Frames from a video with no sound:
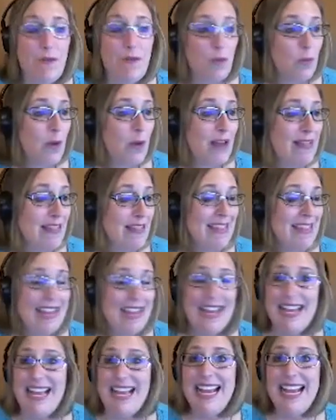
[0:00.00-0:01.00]
For one,
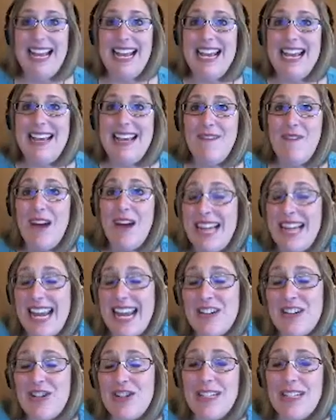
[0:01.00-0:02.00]

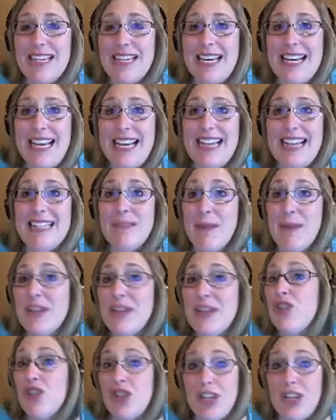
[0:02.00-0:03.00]
financially, it's
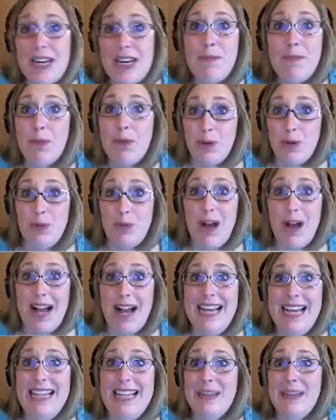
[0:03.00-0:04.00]
much cheaper,
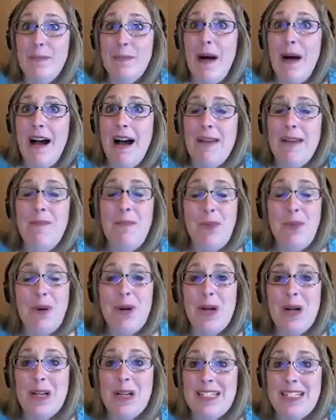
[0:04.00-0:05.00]
right, to buy
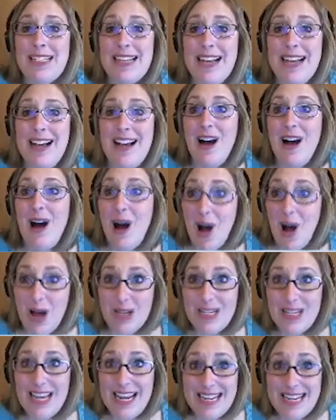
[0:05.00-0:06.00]
books
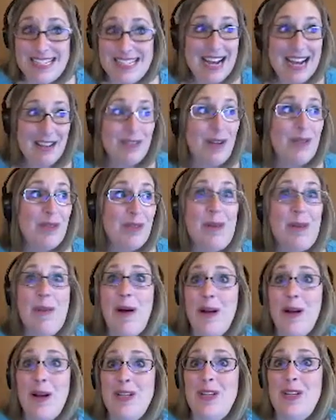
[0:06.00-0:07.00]
and download them
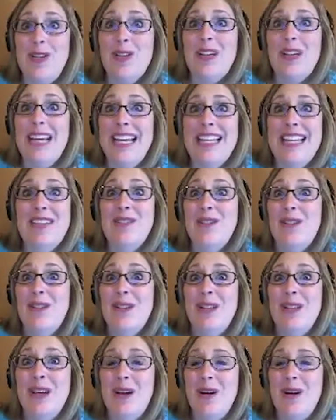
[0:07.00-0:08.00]
onto your
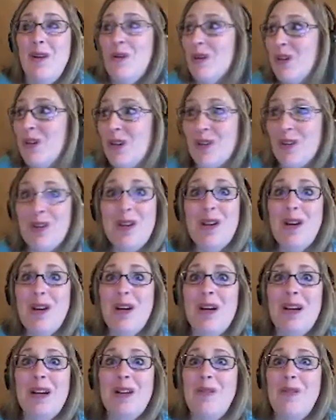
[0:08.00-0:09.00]
Kindle or your
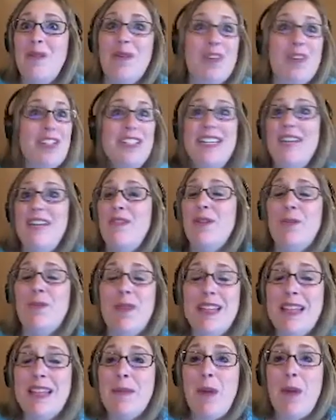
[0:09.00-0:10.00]
Nook, or just even
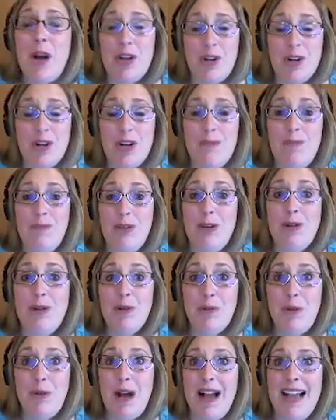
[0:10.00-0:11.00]
read them on your
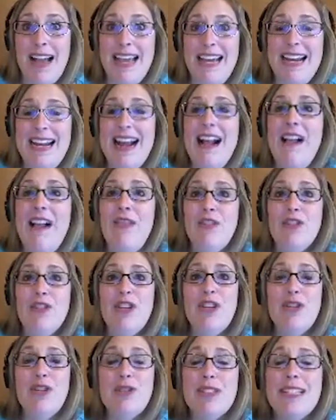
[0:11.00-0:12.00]
computer, right?
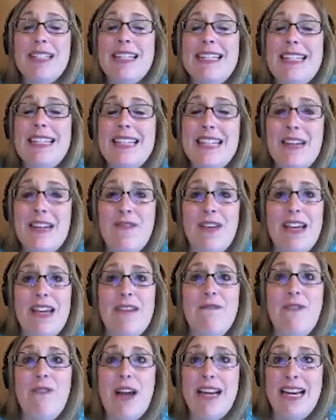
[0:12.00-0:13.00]
There's usually a
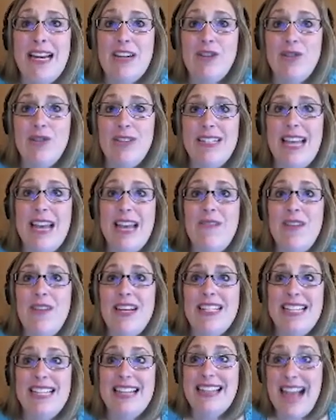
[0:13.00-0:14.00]
significant financial
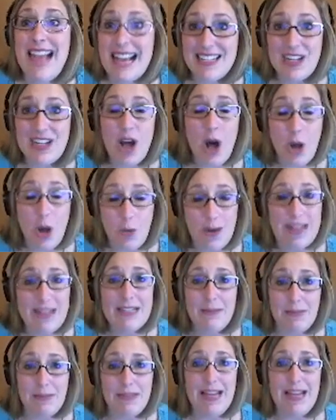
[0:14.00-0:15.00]
savings, and that's always
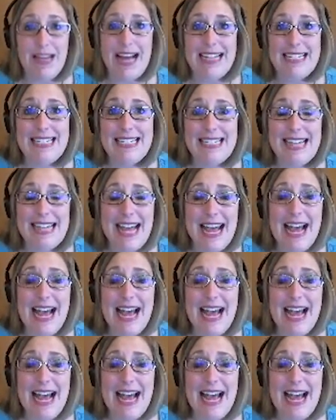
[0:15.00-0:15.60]
a plus.